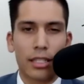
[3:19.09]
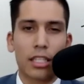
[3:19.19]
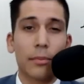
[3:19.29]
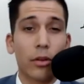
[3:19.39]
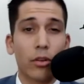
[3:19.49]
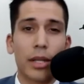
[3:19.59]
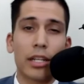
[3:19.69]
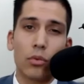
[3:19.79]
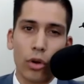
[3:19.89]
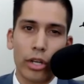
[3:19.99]
it's going to be remitted
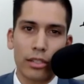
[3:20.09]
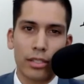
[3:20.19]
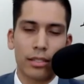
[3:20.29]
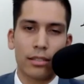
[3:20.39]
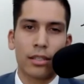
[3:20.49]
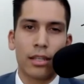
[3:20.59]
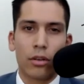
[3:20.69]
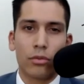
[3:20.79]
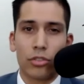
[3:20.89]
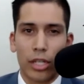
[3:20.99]
in royalties
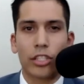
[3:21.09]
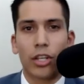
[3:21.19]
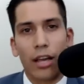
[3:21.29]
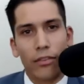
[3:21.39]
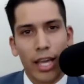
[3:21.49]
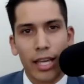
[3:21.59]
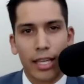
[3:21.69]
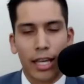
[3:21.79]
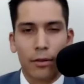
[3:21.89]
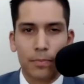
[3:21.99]
straight to your IVA account.